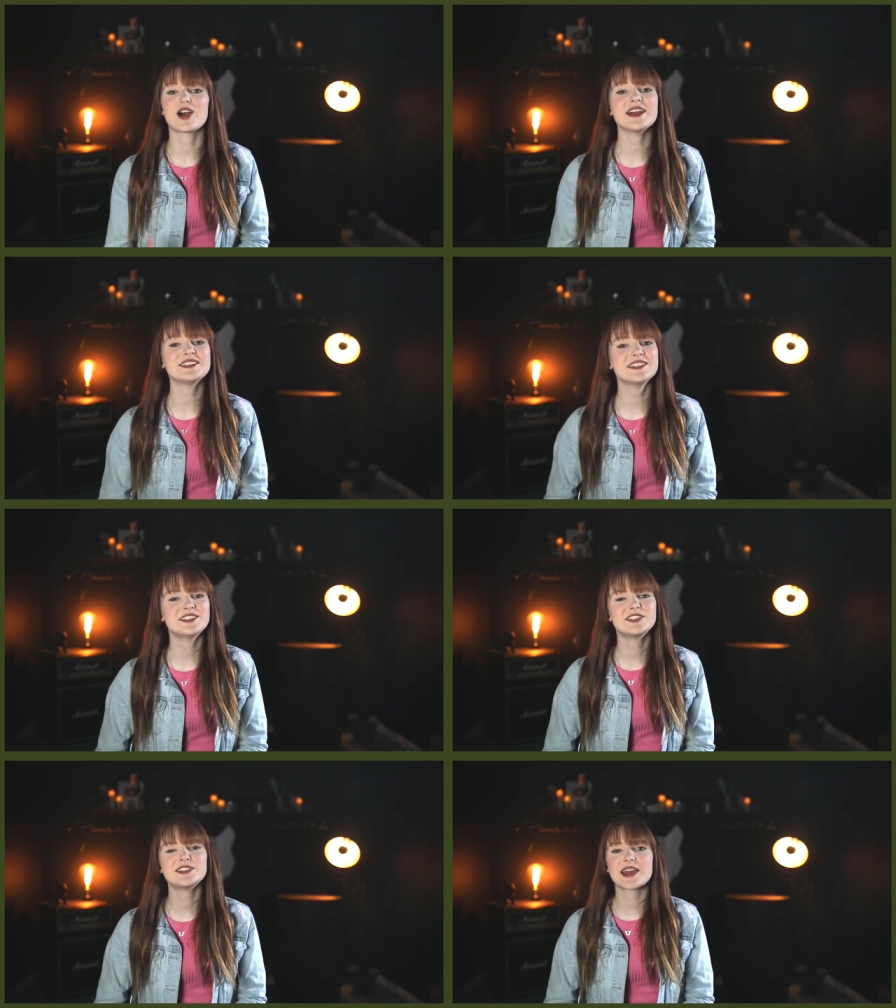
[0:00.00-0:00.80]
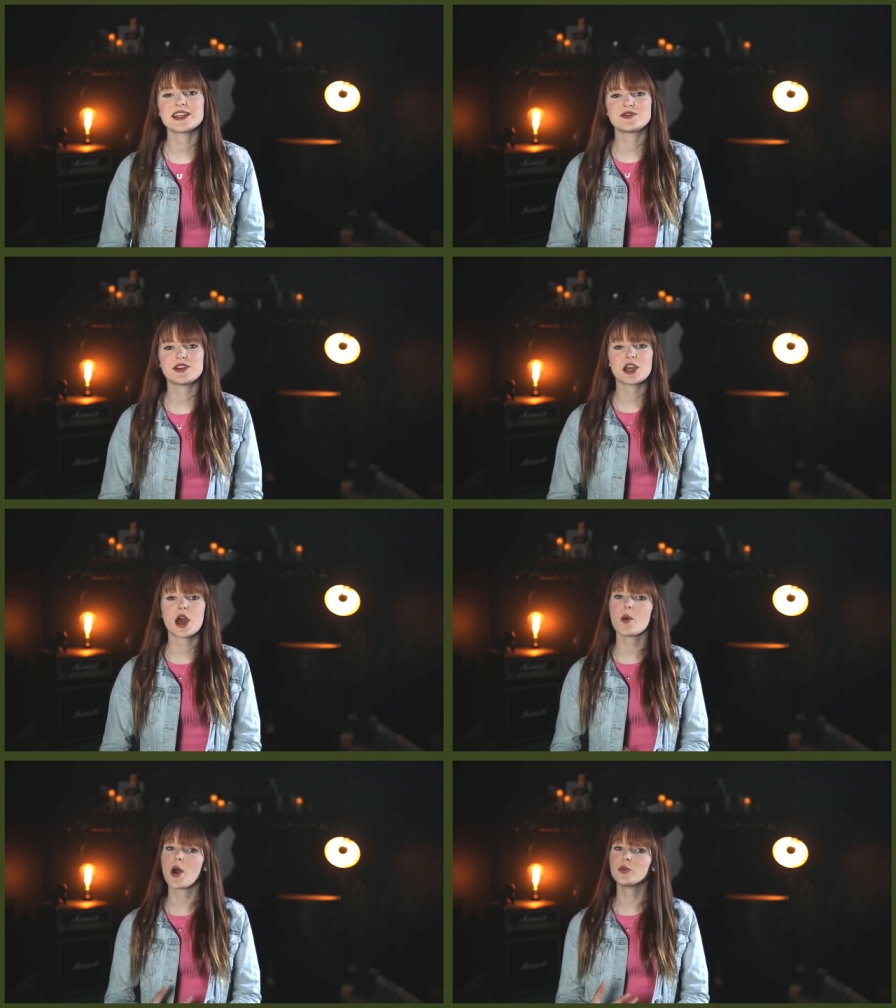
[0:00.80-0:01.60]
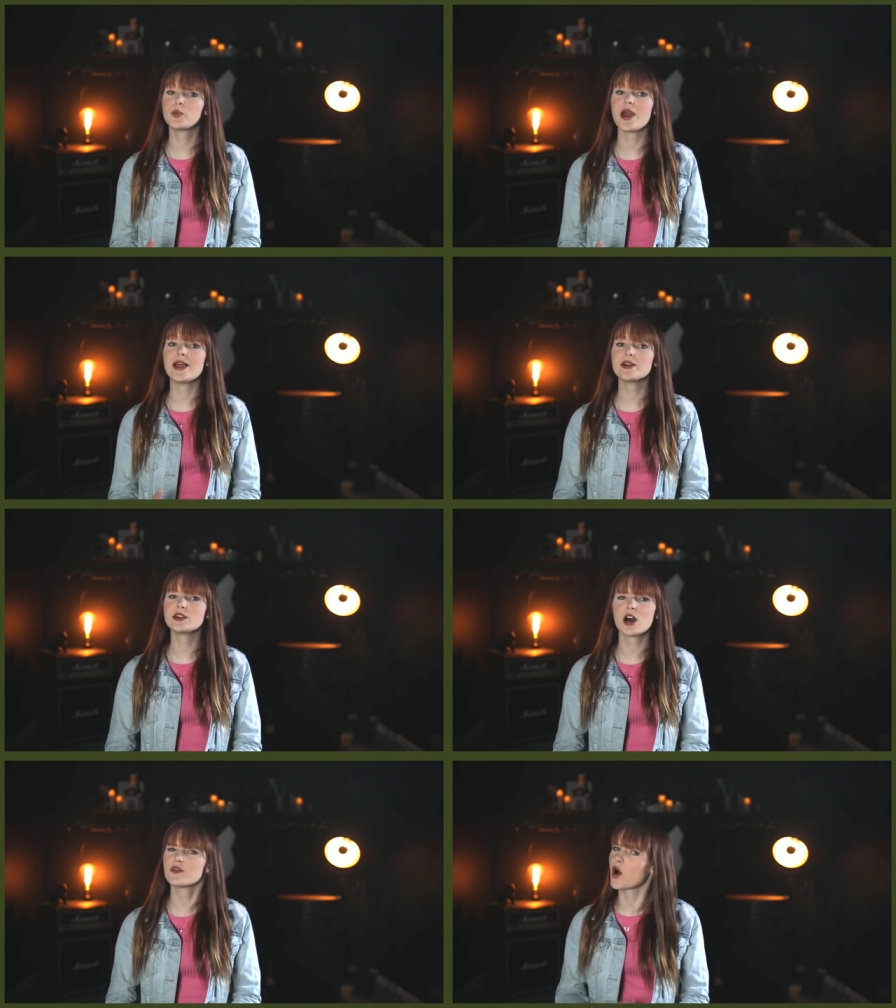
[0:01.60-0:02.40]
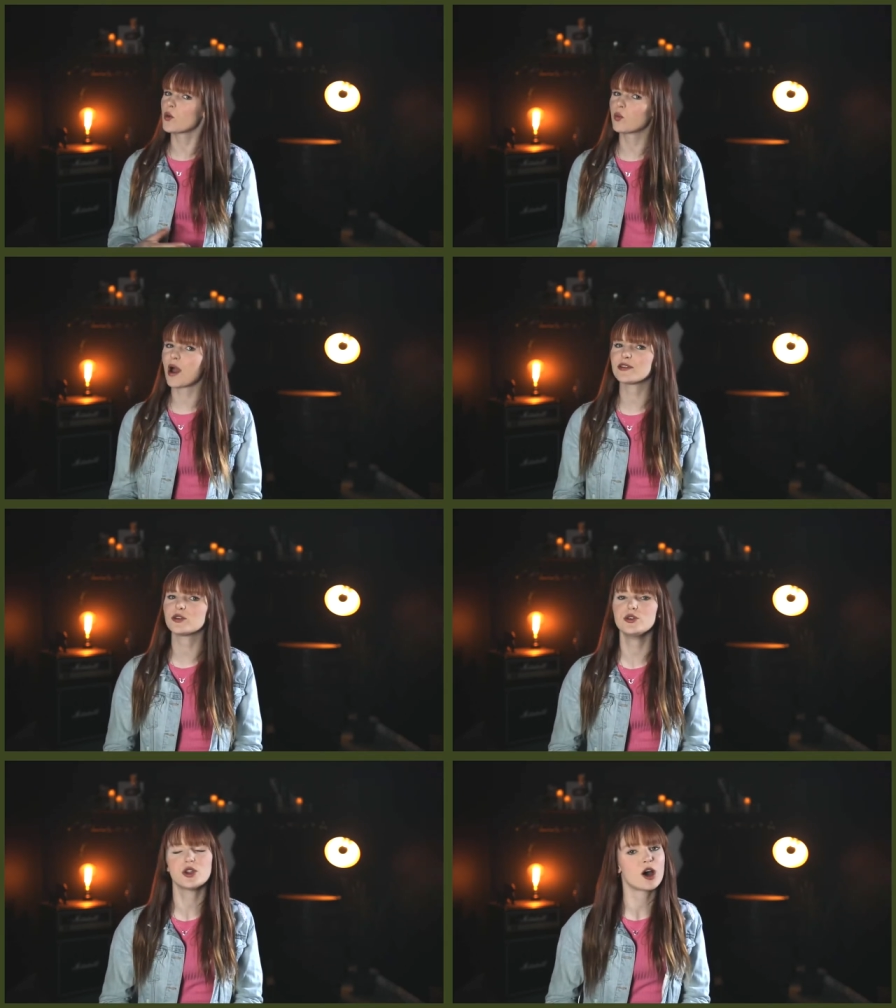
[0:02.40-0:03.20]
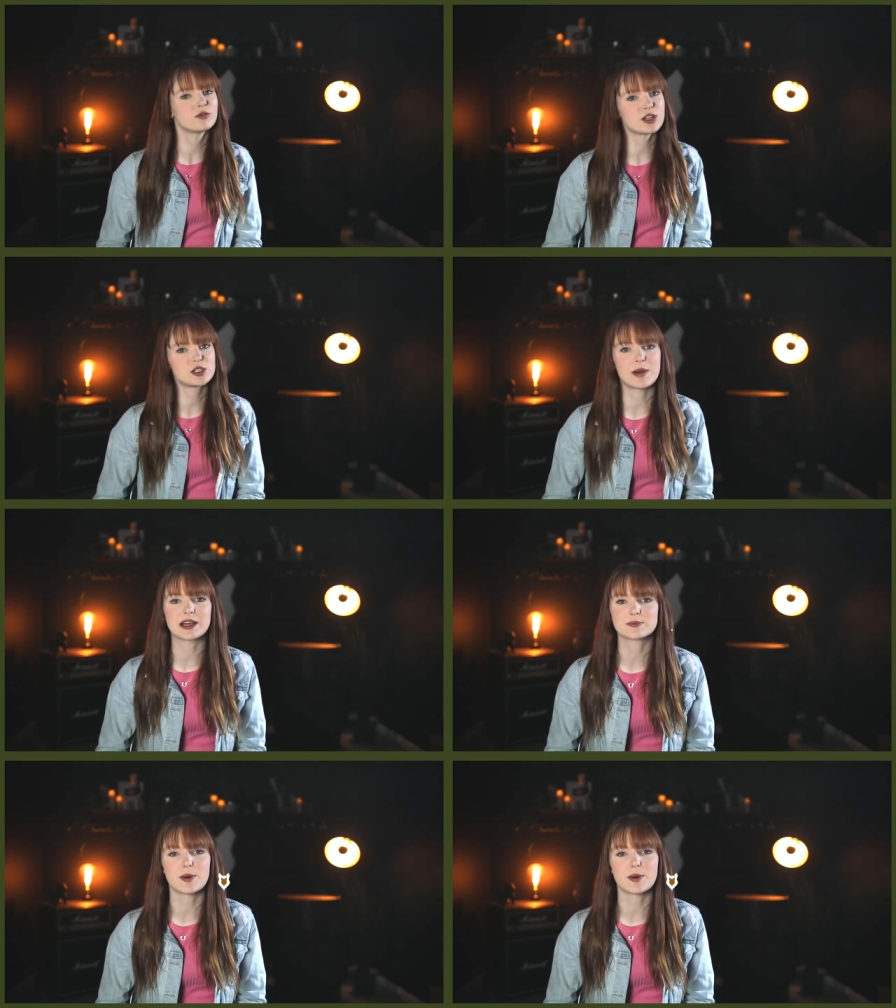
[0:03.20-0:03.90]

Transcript: right into today's video and we'll uncover whether or not Ridgebacks